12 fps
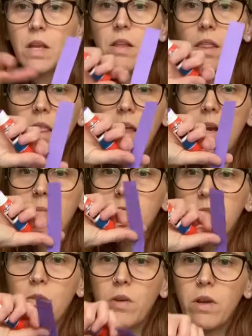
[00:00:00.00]
then I'm
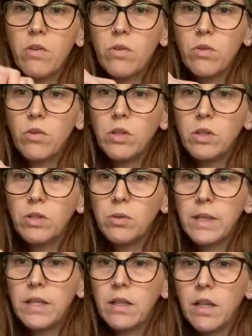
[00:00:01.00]
just going to glue
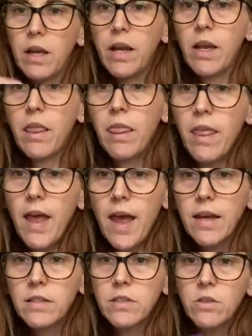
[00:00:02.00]
it like
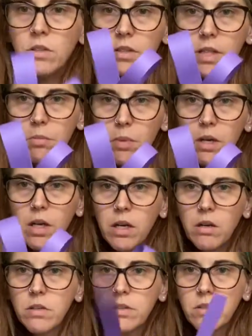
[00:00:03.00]
that, so it looks like bunny
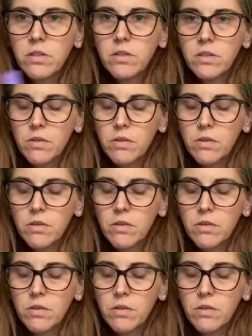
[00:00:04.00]
ears. So